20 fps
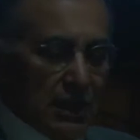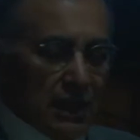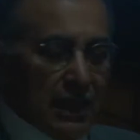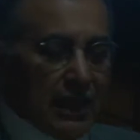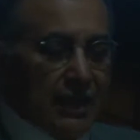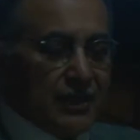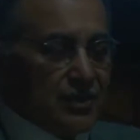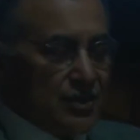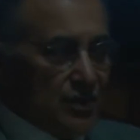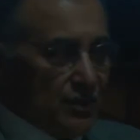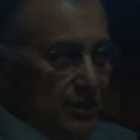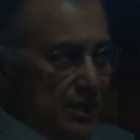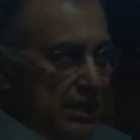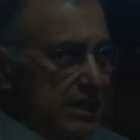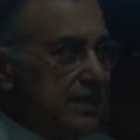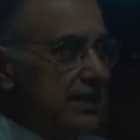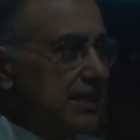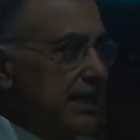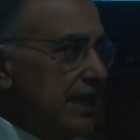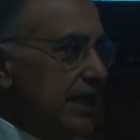And to
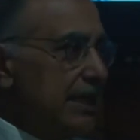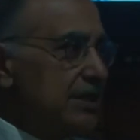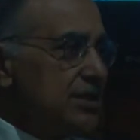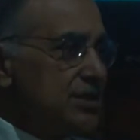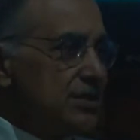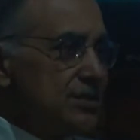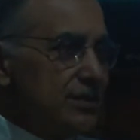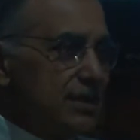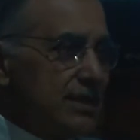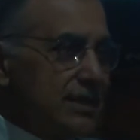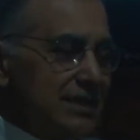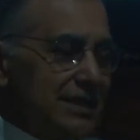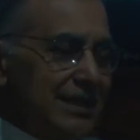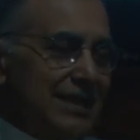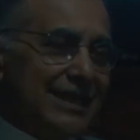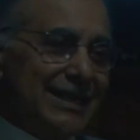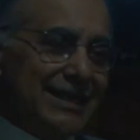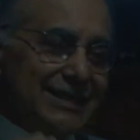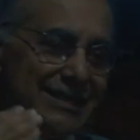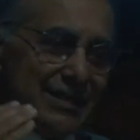me, the answer is,
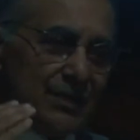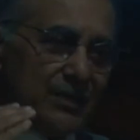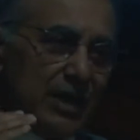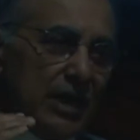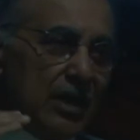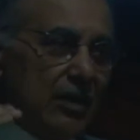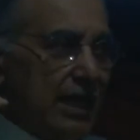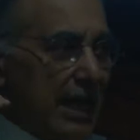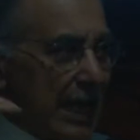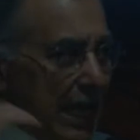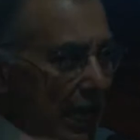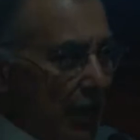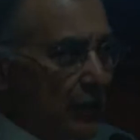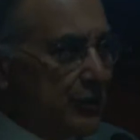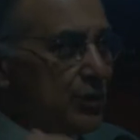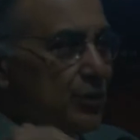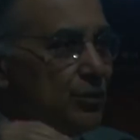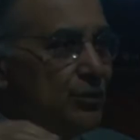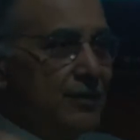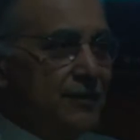it's about how
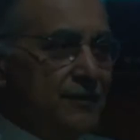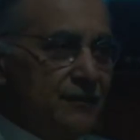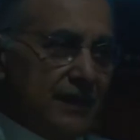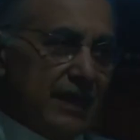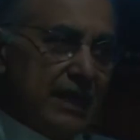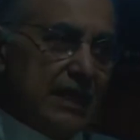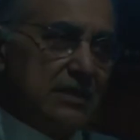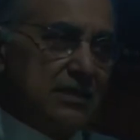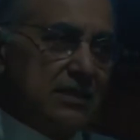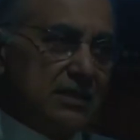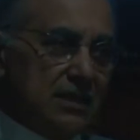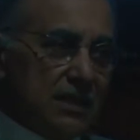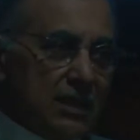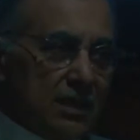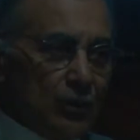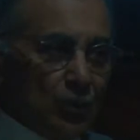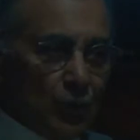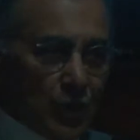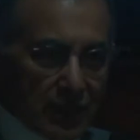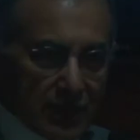you invest.
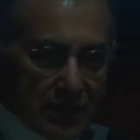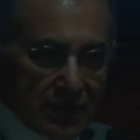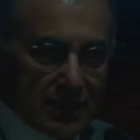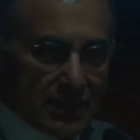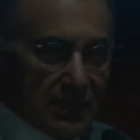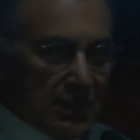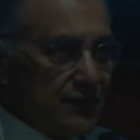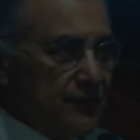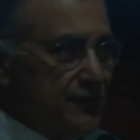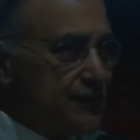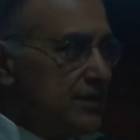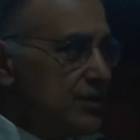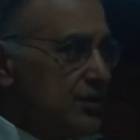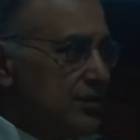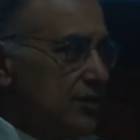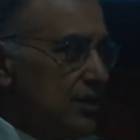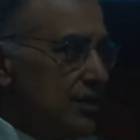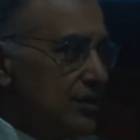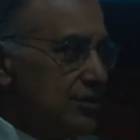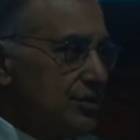What is the
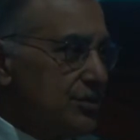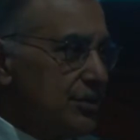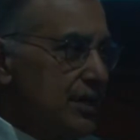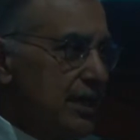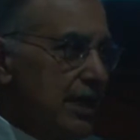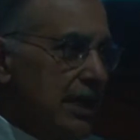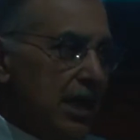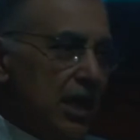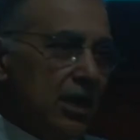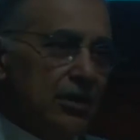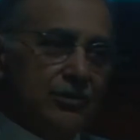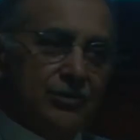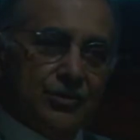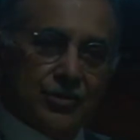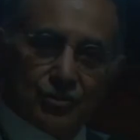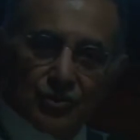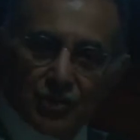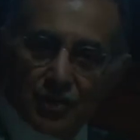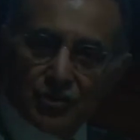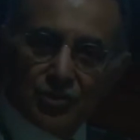infrastructure? How you
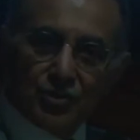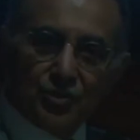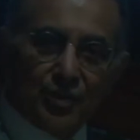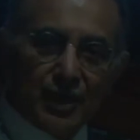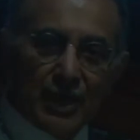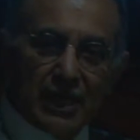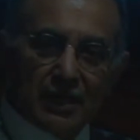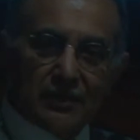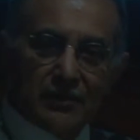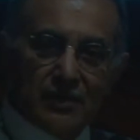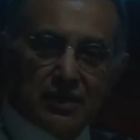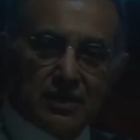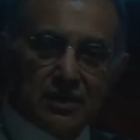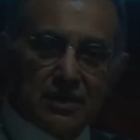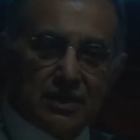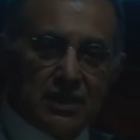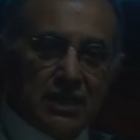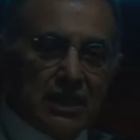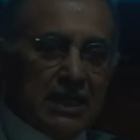structure payments?